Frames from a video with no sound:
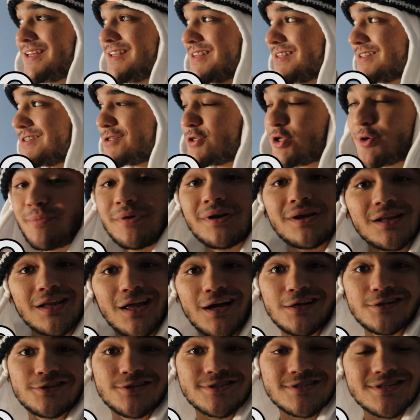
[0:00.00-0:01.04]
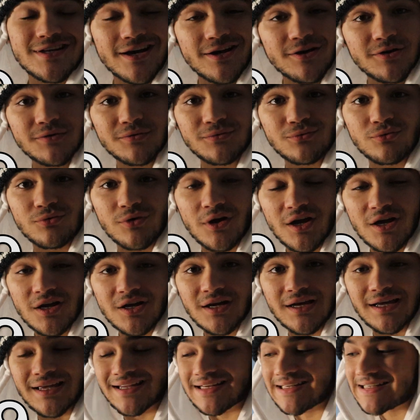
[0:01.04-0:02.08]
The stupid clock just now
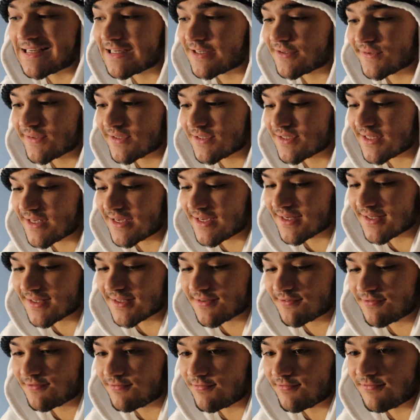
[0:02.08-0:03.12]
rung and I was like,